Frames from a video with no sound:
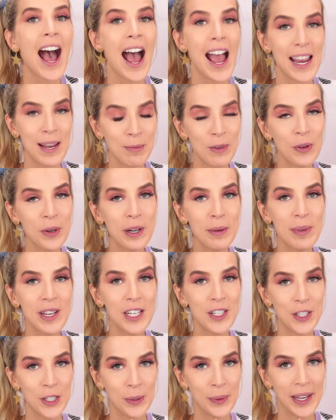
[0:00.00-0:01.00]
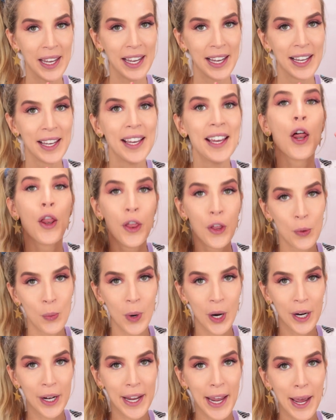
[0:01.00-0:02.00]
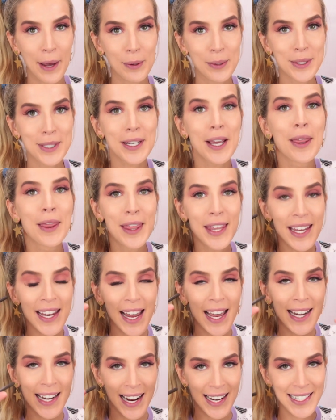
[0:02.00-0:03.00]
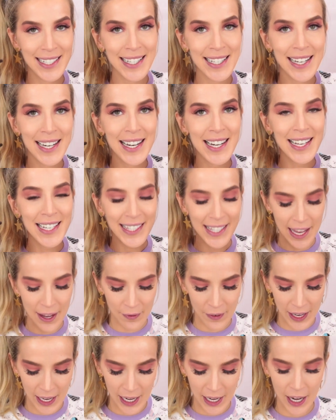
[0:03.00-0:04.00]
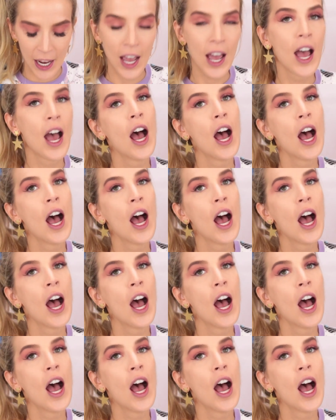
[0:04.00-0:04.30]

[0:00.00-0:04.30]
I'm going to be doing the workout, the nineteen eighty-seven